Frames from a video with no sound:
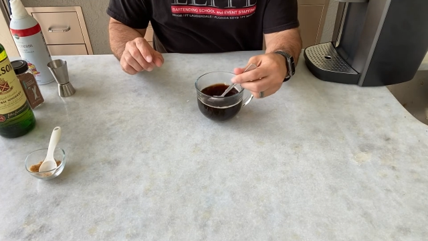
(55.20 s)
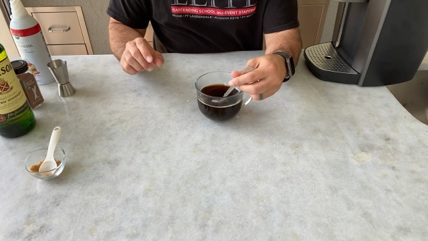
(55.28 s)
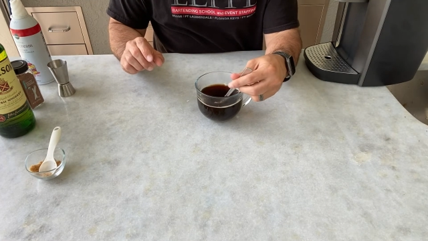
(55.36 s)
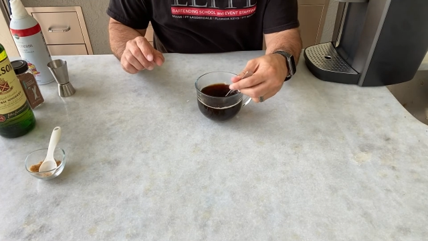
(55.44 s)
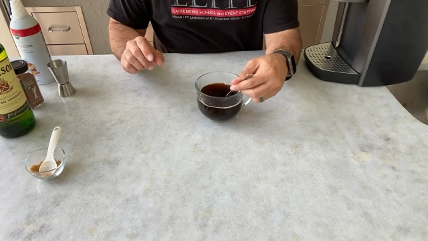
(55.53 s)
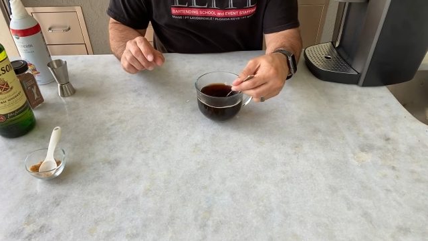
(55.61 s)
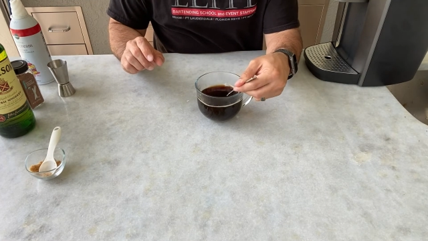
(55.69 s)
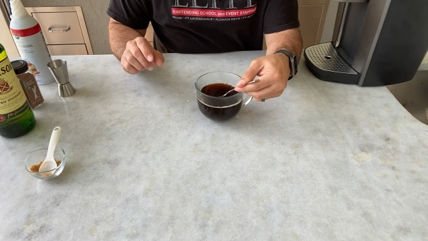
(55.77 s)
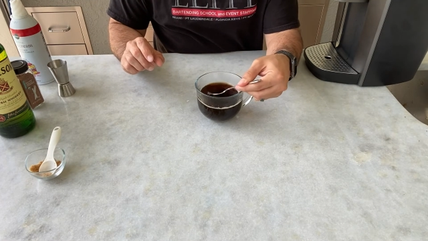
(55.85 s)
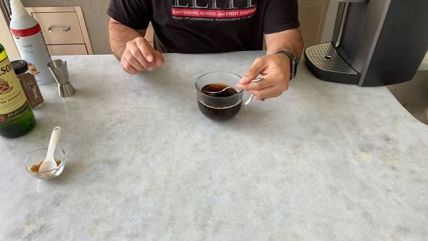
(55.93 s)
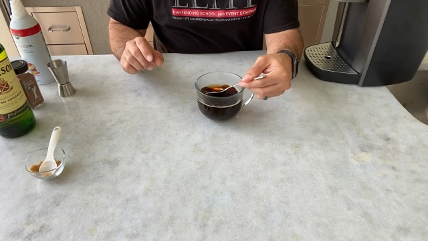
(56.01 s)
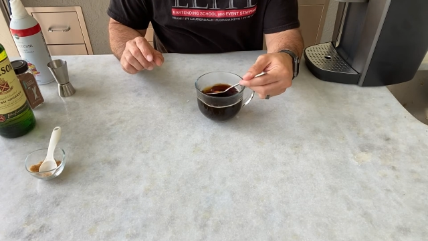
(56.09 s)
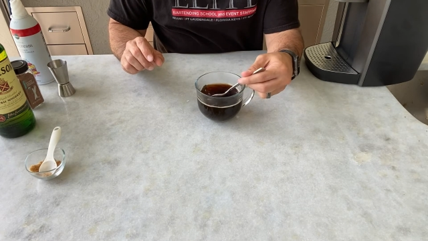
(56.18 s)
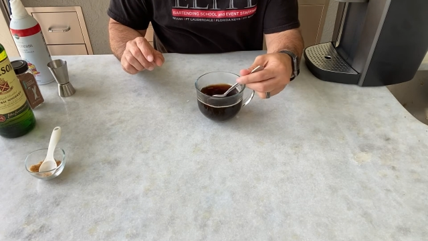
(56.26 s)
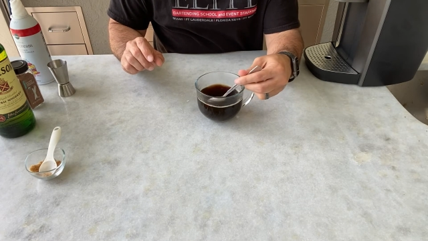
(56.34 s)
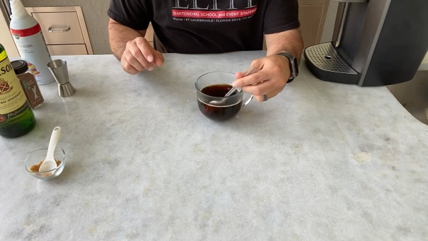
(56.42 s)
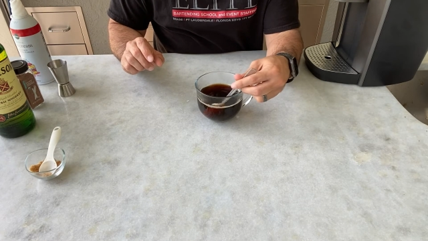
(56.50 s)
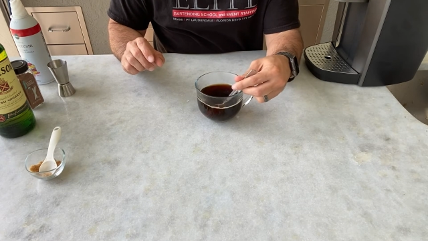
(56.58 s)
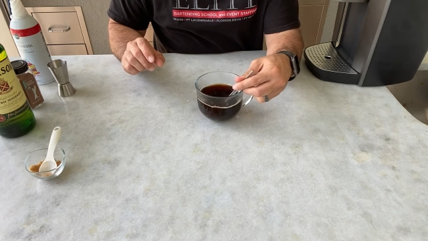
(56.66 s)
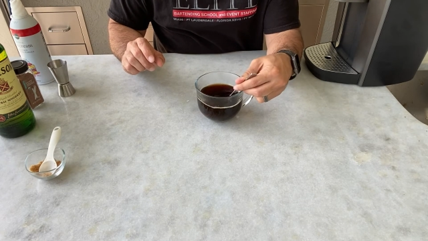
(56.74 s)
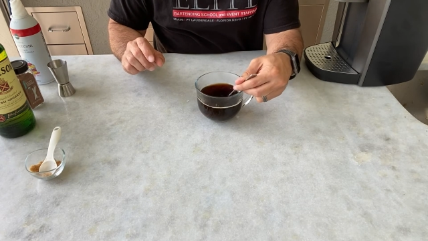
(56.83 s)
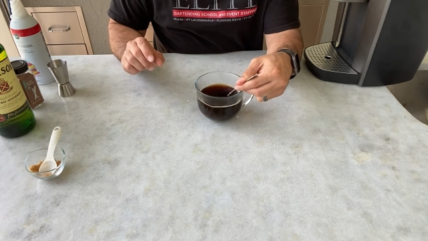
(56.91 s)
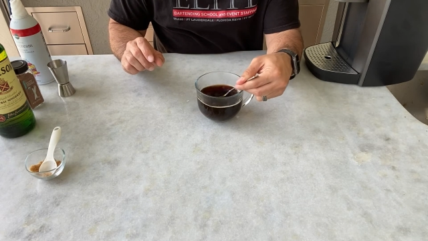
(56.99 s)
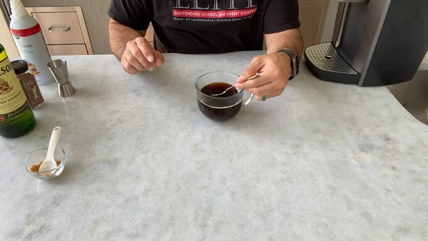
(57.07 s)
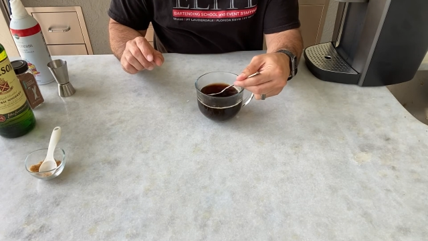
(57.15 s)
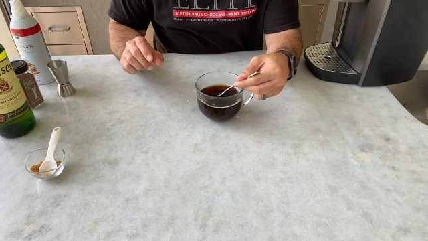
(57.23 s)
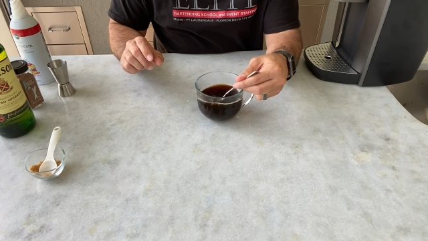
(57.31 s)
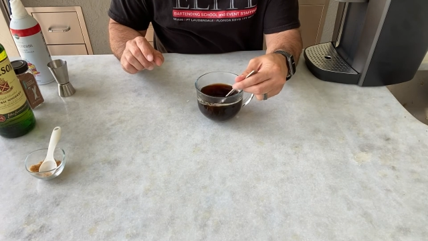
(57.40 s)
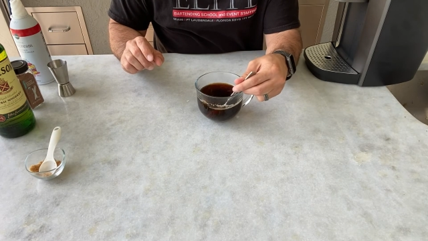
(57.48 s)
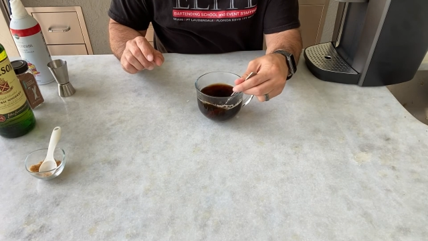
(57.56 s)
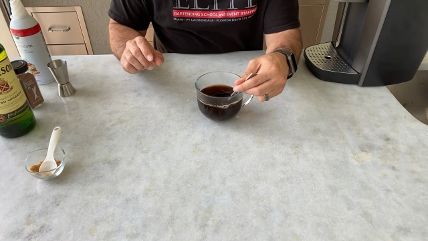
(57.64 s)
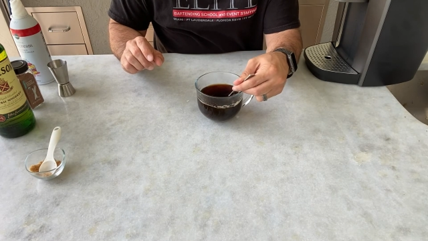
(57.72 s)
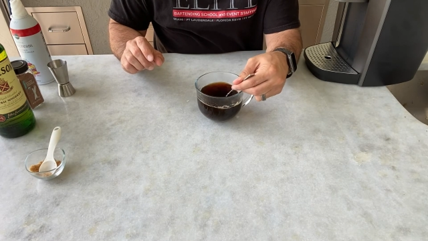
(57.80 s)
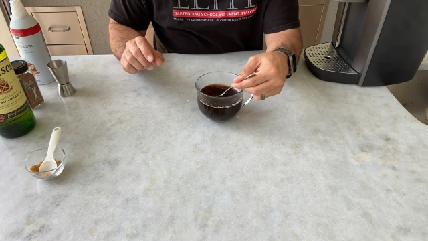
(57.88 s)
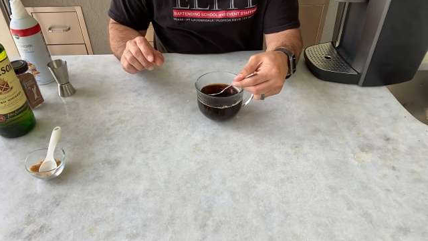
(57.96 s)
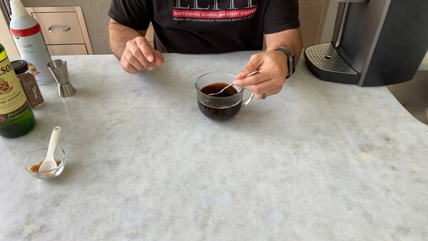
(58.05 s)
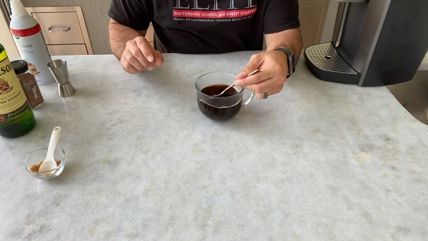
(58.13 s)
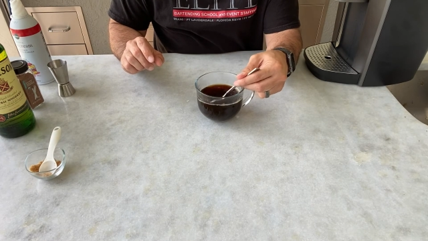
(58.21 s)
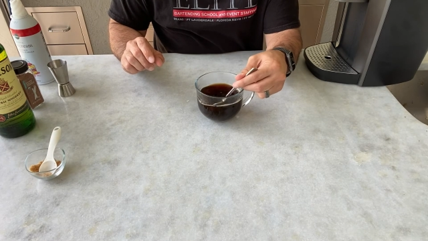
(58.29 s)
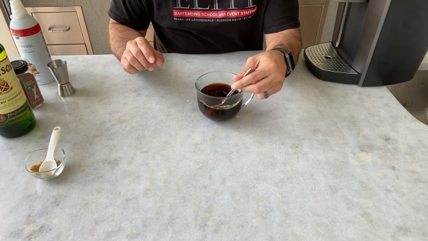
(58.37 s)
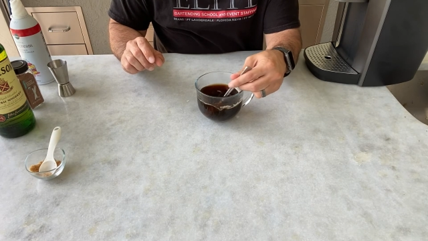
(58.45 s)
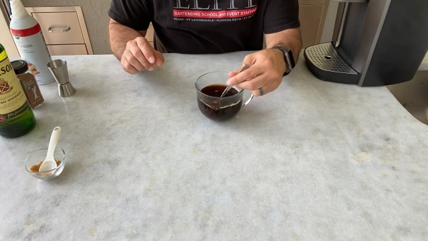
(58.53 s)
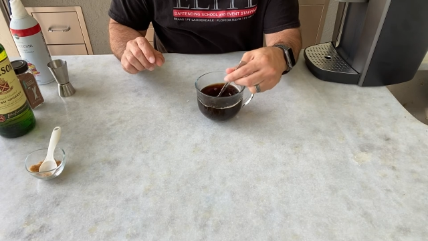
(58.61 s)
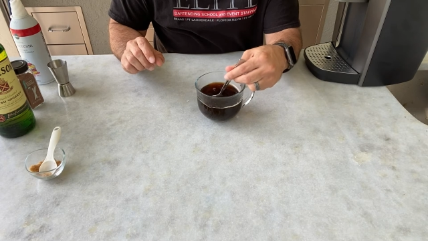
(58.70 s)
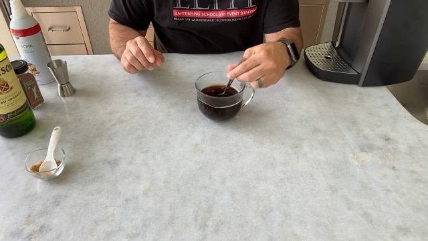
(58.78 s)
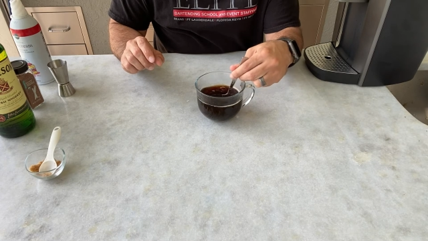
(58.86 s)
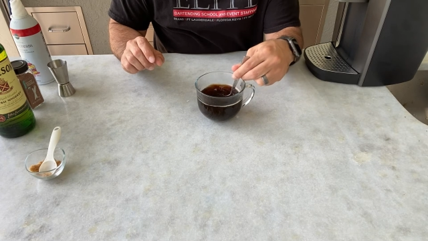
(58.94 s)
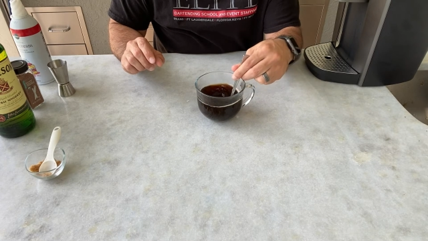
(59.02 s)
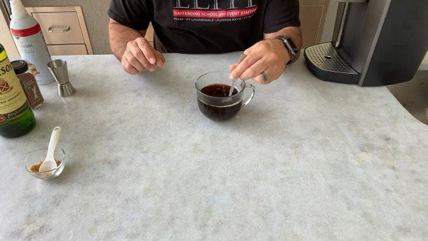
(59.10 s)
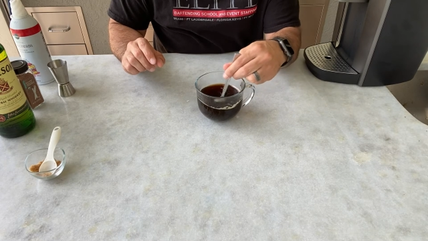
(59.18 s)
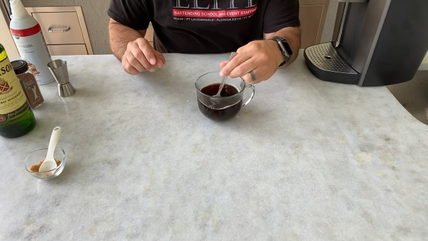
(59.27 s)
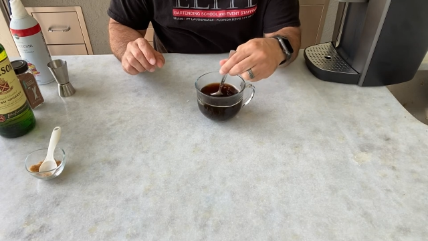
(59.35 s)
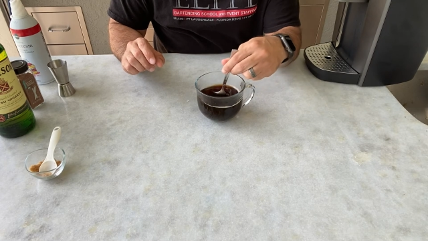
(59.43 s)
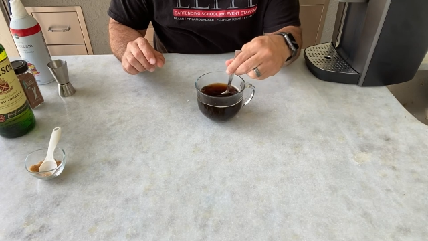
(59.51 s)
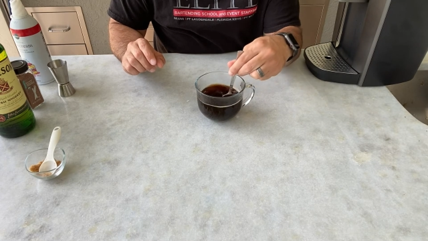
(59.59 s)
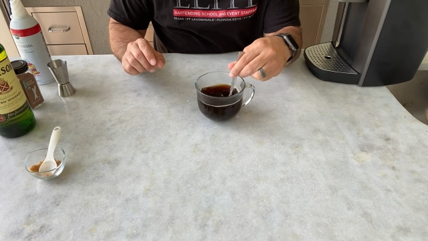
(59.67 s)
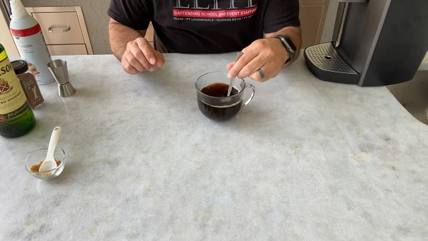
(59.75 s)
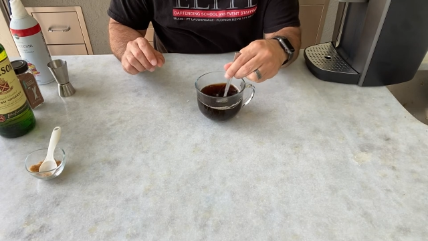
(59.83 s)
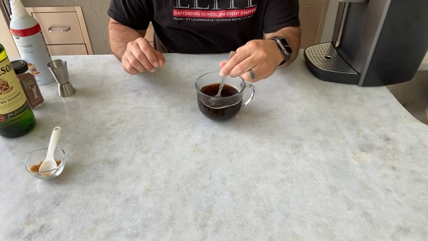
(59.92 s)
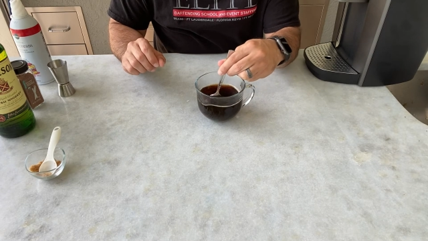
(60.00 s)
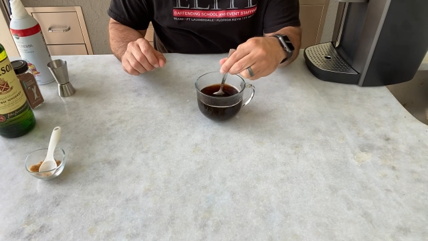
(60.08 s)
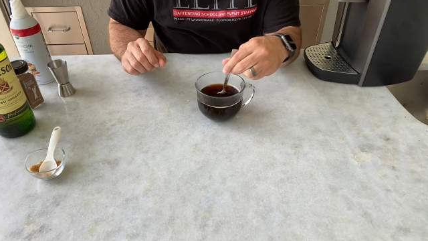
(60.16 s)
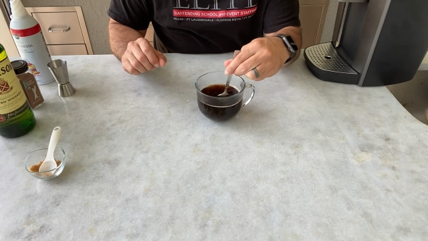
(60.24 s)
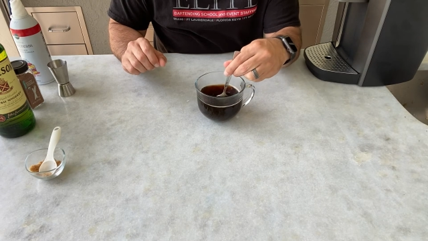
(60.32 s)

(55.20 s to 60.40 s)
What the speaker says: Nobody's mouth can be seen.